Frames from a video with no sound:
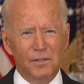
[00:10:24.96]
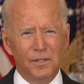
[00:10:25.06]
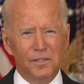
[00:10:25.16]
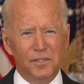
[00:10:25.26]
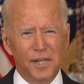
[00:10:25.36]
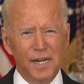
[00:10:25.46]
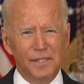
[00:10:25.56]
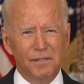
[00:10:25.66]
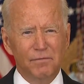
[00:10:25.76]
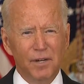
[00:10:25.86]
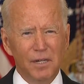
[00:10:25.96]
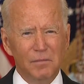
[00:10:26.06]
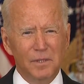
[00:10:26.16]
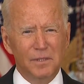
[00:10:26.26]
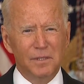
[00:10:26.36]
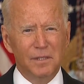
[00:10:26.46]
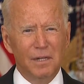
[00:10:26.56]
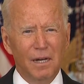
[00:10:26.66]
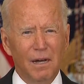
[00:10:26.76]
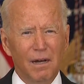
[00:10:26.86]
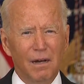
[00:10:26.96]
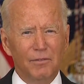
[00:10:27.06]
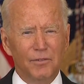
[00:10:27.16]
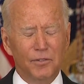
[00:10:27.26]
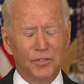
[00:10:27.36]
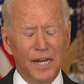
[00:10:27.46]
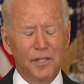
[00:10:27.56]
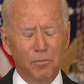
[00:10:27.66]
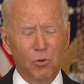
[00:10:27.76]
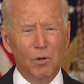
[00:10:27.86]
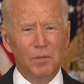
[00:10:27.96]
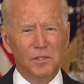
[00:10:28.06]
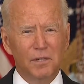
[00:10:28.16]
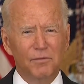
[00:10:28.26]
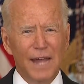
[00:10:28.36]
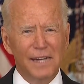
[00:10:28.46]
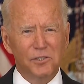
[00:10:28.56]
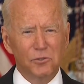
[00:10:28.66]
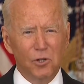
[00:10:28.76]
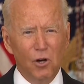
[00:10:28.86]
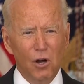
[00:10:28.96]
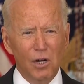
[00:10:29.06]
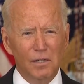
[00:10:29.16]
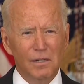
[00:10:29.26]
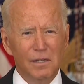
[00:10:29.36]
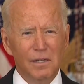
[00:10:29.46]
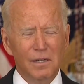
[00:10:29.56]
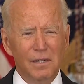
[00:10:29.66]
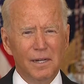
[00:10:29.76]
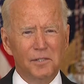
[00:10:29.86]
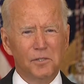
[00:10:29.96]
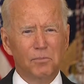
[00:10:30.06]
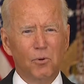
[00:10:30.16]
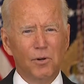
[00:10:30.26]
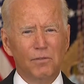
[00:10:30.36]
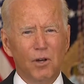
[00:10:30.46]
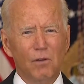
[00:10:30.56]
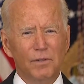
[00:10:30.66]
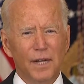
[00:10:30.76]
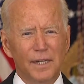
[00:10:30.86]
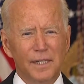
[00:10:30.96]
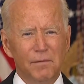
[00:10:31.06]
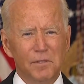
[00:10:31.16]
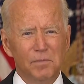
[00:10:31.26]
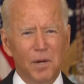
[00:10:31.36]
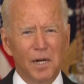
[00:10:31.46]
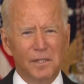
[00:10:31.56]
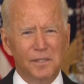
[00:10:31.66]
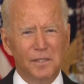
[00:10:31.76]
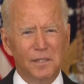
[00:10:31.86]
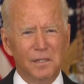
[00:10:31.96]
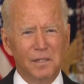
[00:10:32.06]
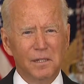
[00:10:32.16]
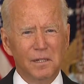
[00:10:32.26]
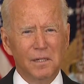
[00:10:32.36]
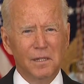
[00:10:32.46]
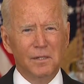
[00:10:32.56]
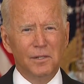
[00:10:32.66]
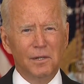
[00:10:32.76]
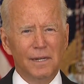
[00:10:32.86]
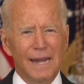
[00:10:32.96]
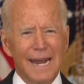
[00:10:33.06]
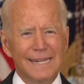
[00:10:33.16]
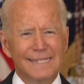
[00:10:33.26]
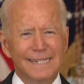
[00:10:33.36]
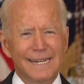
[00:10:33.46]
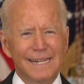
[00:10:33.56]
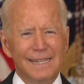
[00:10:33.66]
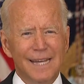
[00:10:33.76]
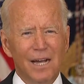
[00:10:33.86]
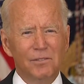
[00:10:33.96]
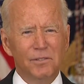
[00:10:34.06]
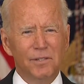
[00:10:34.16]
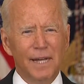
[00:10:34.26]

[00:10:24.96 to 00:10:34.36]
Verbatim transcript: to state development of the state deployments of National Guard in support of COVID nineteen response. Nearly eighteen thousand